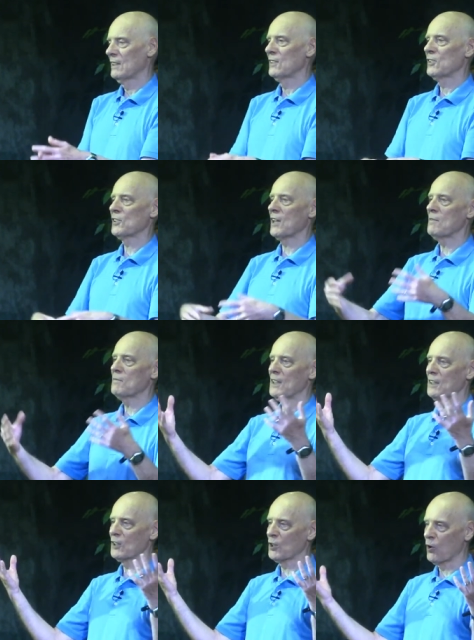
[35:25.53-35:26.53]
Same
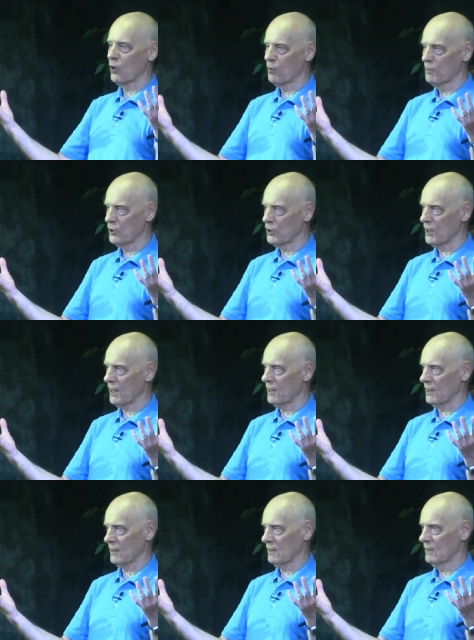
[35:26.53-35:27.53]
thing on the
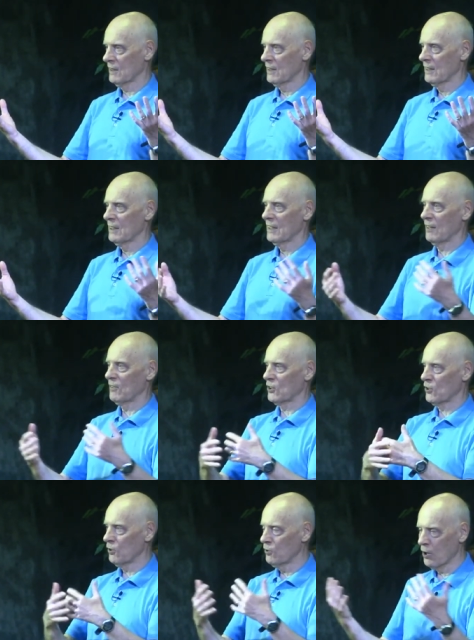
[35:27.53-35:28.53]
homogeneity. If
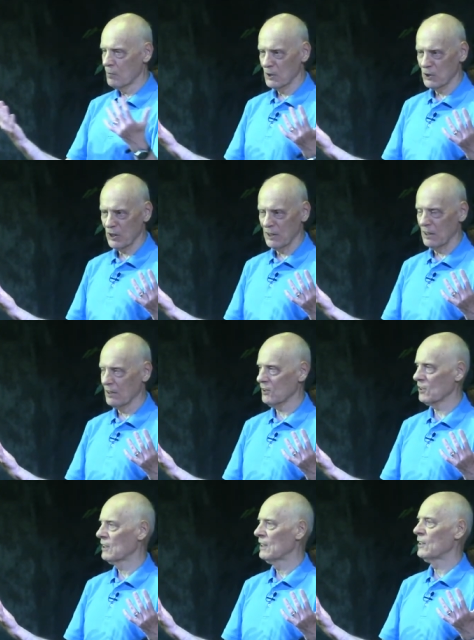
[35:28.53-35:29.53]
it's too
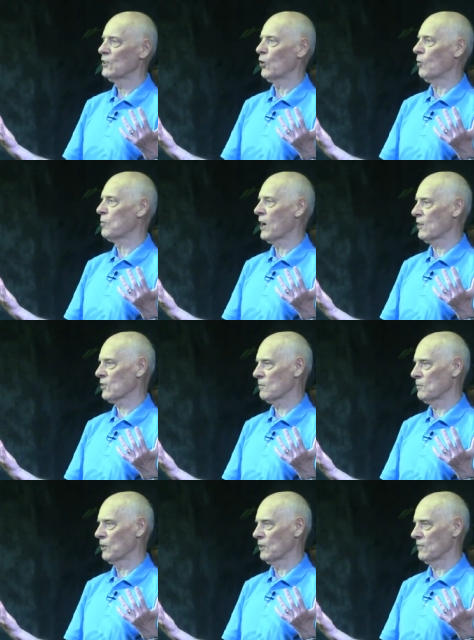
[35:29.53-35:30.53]
homogeneous, no
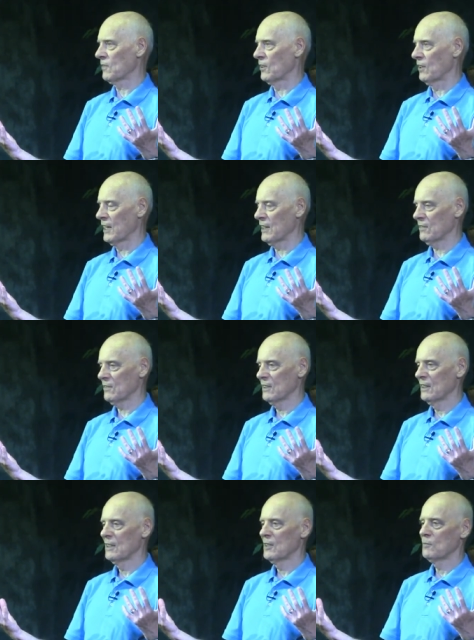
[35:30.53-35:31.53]
possibility for life.
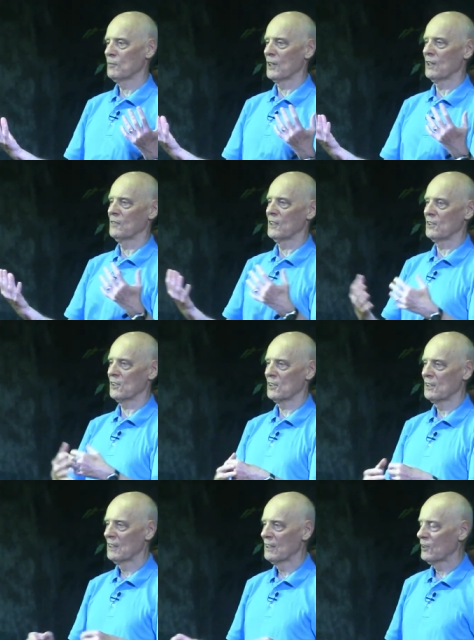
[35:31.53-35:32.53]
But if it's
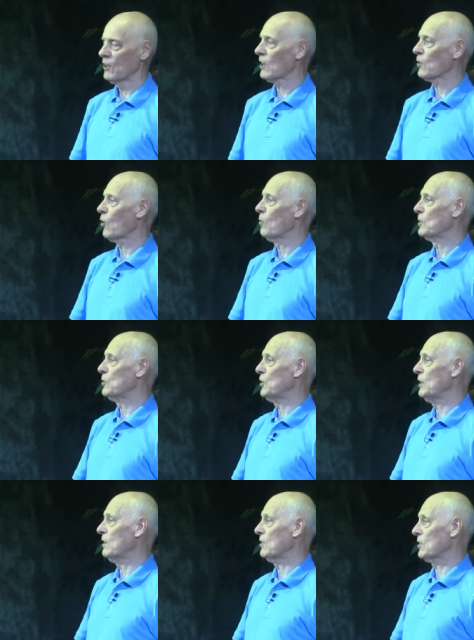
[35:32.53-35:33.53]
not
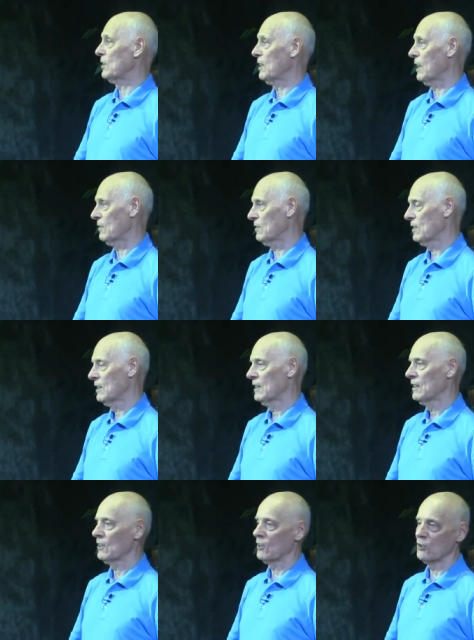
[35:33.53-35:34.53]
homogeneous enough,
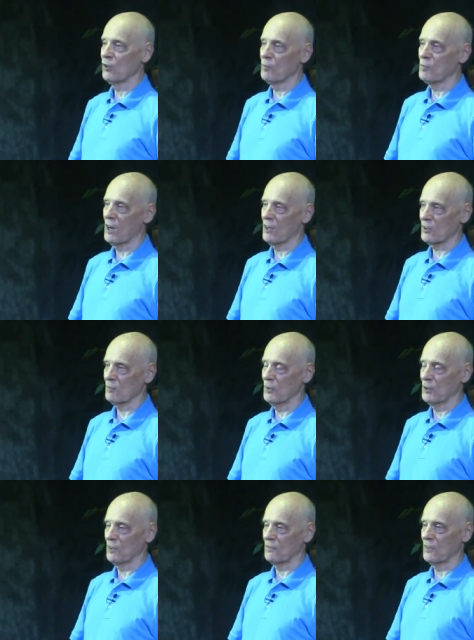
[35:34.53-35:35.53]
there's no
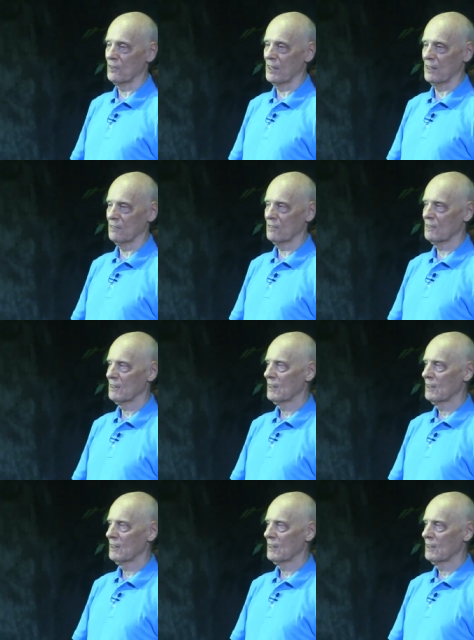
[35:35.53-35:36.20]
possibility for life.